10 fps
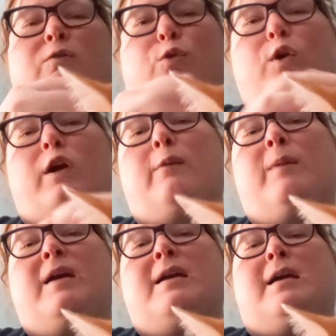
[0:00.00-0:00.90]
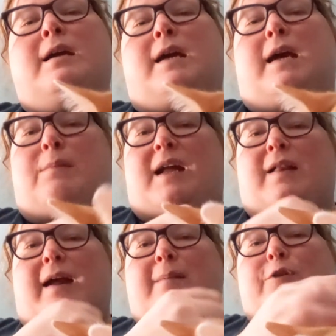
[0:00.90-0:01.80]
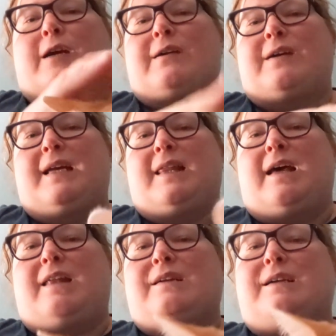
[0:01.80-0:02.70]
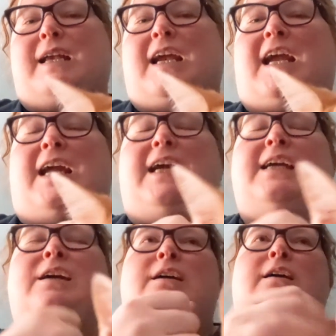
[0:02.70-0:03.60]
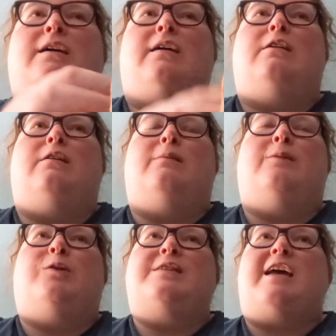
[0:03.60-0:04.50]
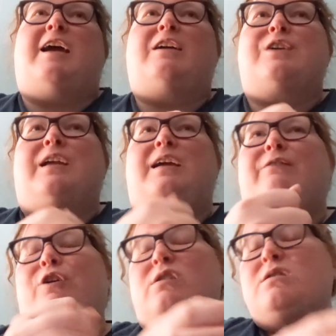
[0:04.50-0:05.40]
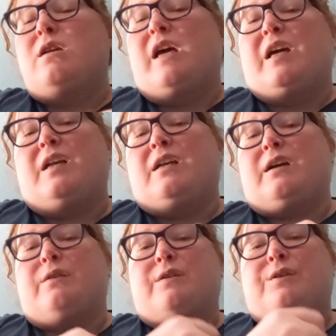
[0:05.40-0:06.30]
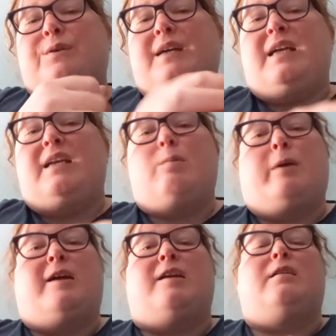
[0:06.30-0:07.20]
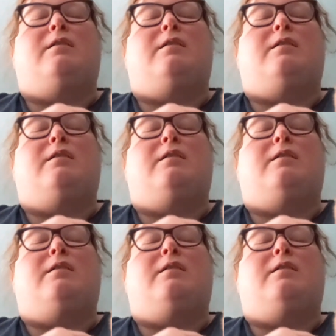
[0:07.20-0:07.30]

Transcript: forum at my library the other day. It was actually full, so I couldn't go to it, but